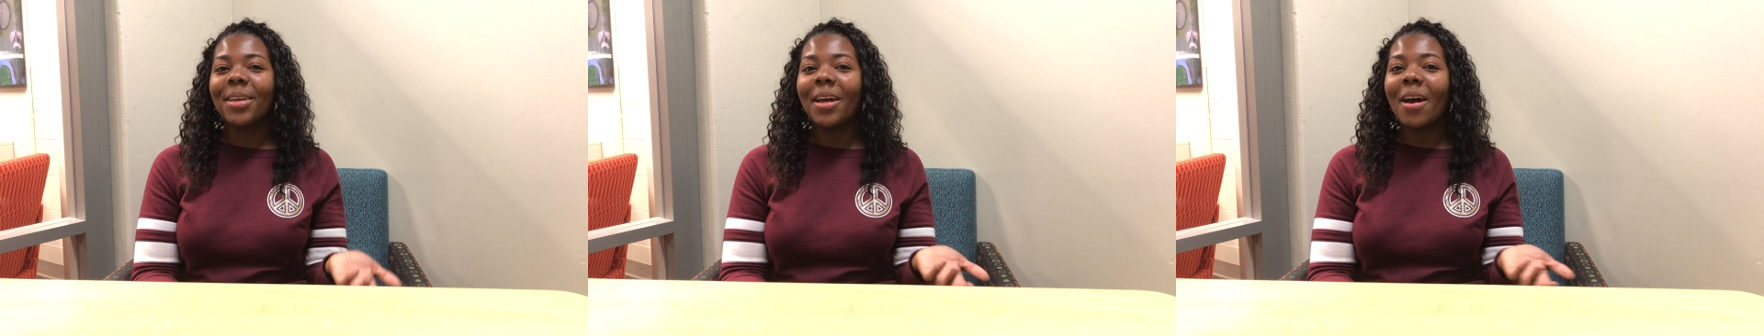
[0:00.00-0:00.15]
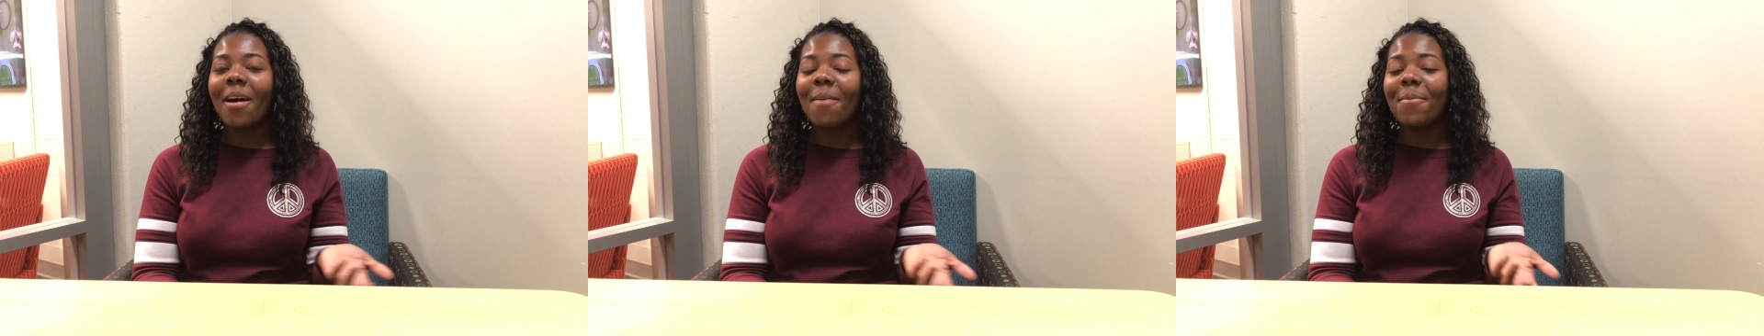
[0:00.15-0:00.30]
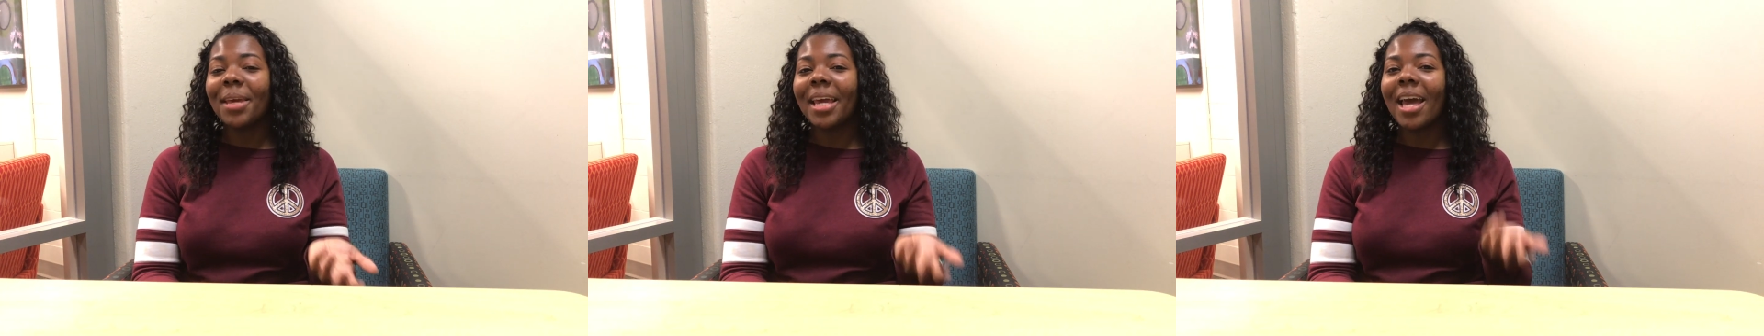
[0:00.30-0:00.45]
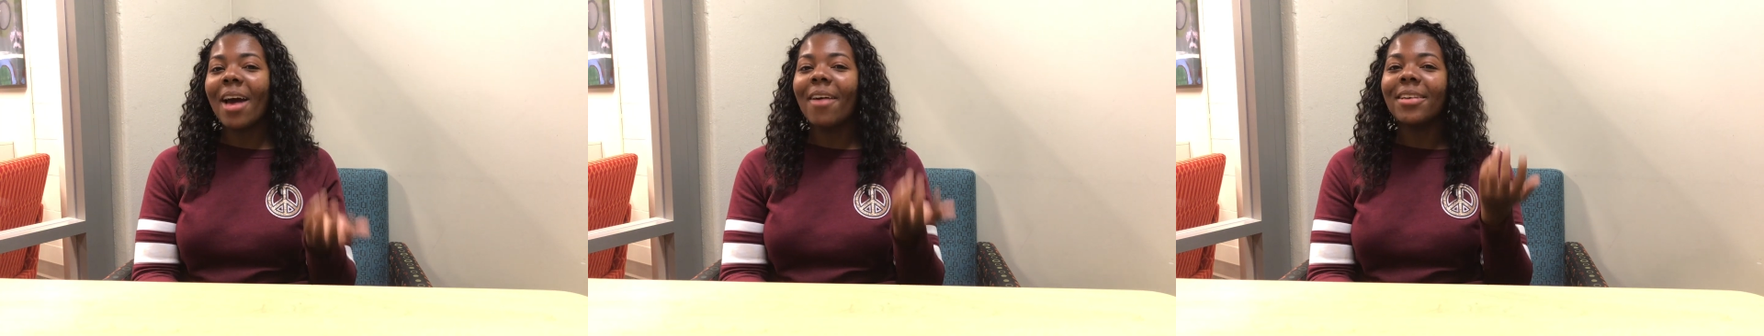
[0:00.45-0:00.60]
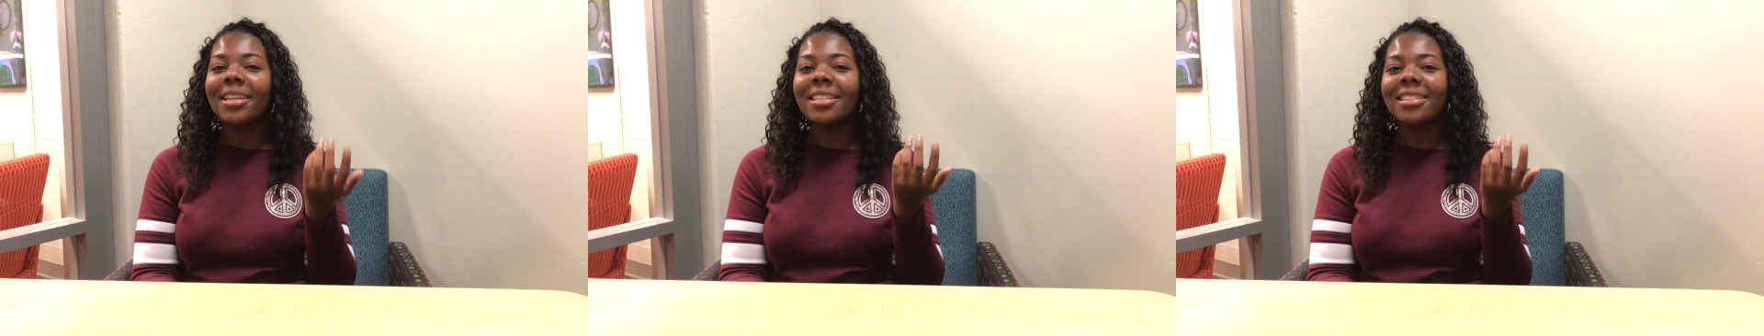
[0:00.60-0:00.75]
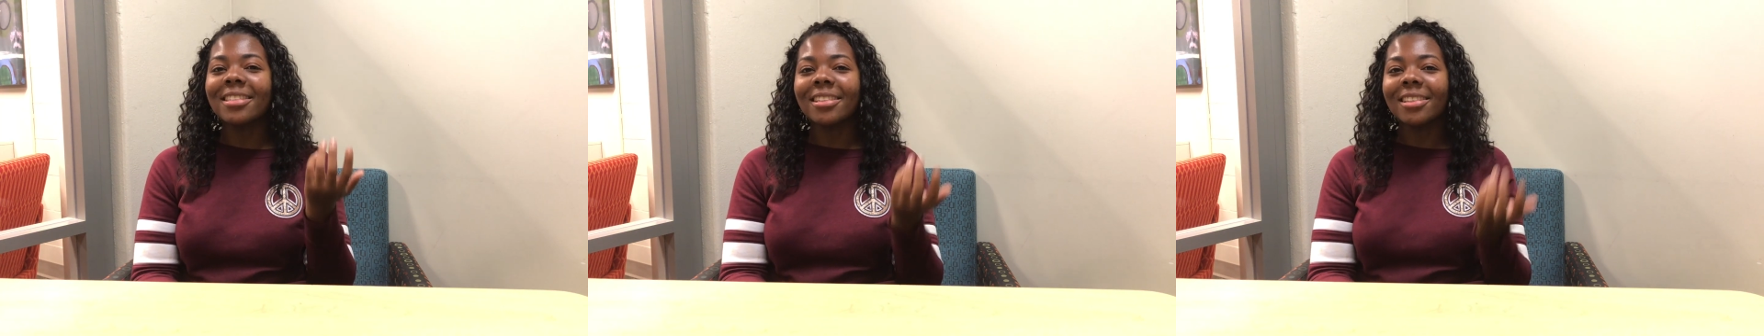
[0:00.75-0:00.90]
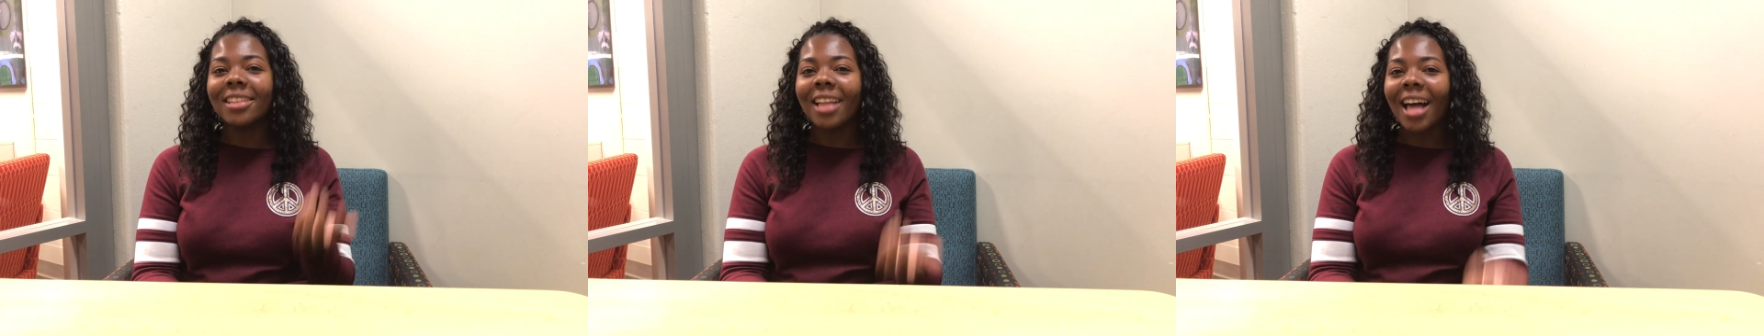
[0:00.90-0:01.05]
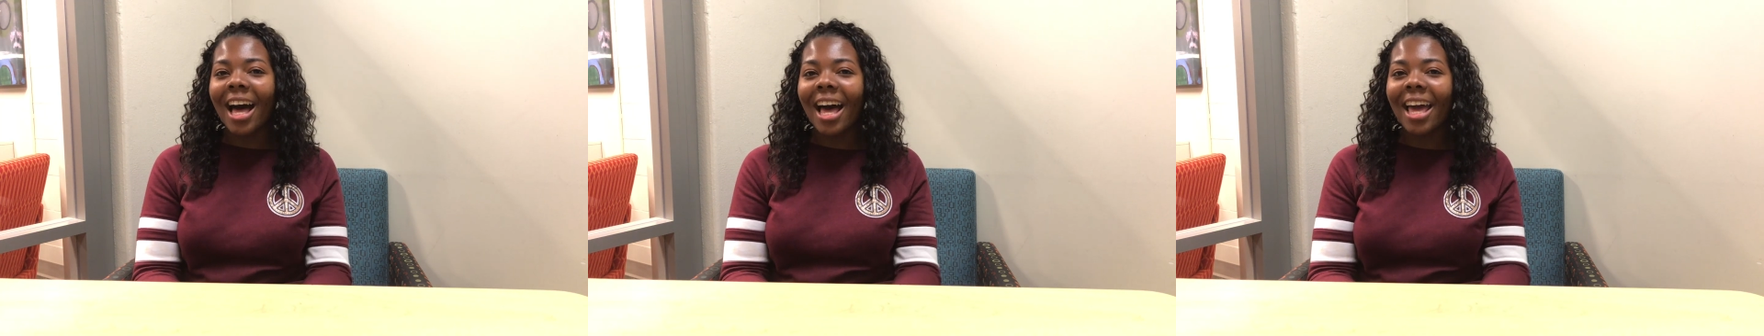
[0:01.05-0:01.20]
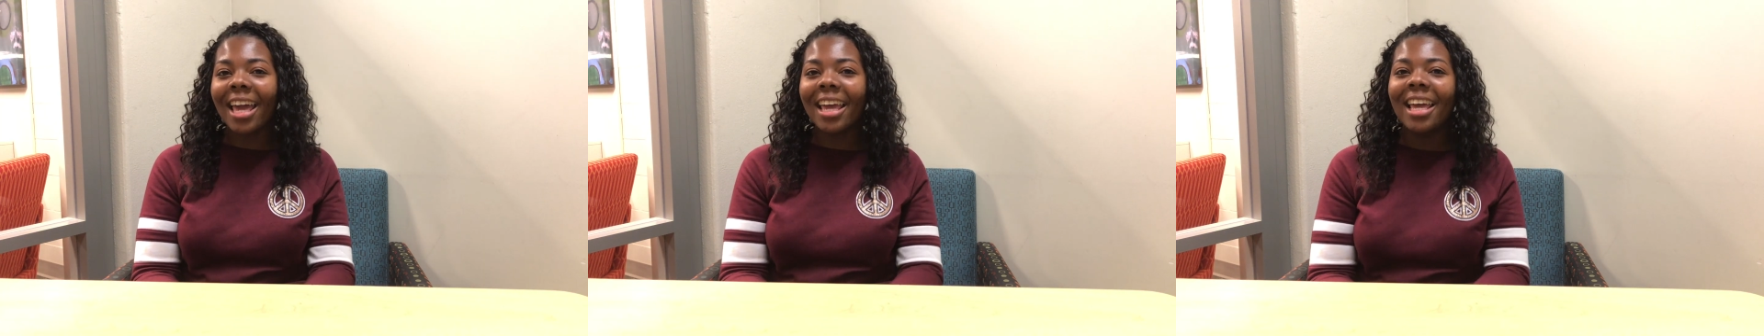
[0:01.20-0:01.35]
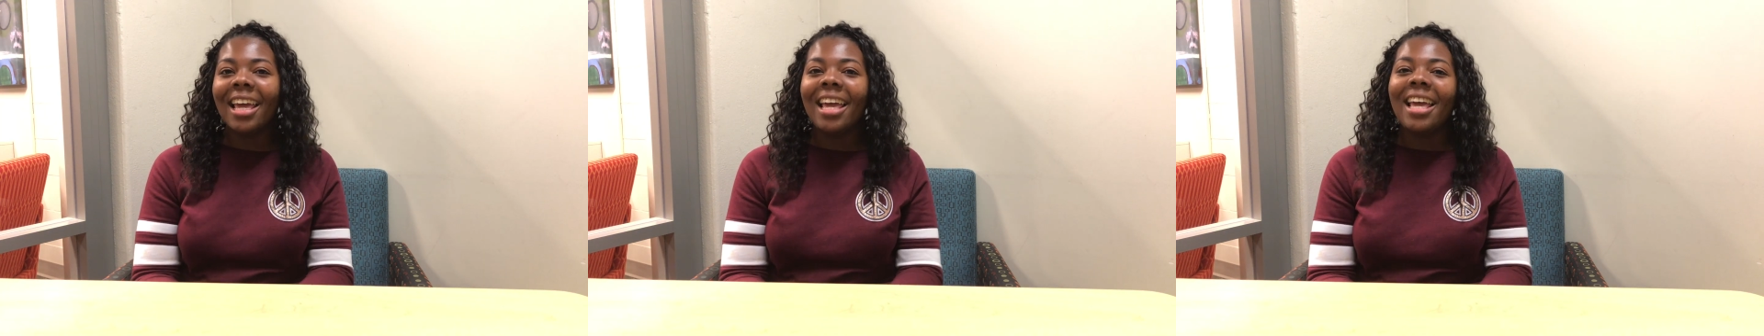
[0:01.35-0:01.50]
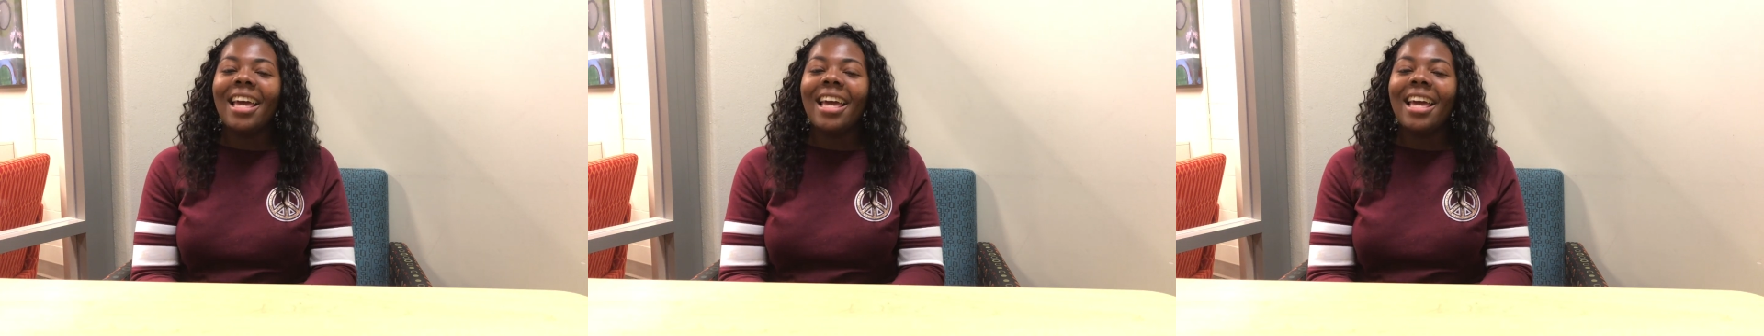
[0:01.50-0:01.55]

coming out in July.